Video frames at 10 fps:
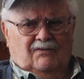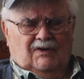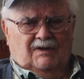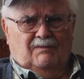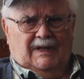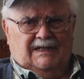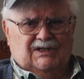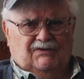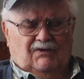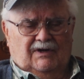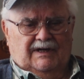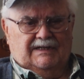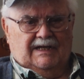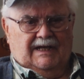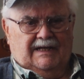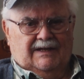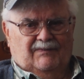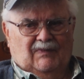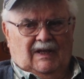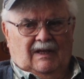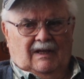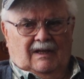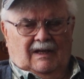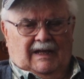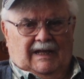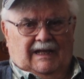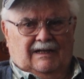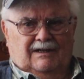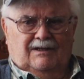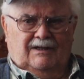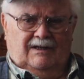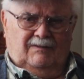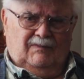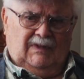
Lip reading: of a massive heart attack, and